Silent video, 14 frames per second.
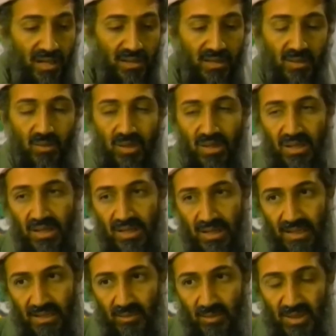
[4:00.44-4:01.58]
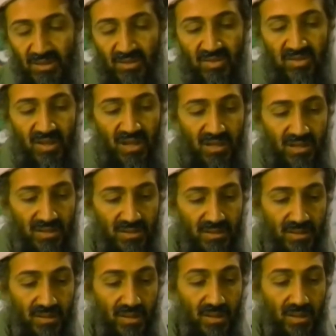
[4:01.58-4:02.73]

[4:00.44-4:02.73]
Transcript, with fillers: their corpses and their shameful defeat.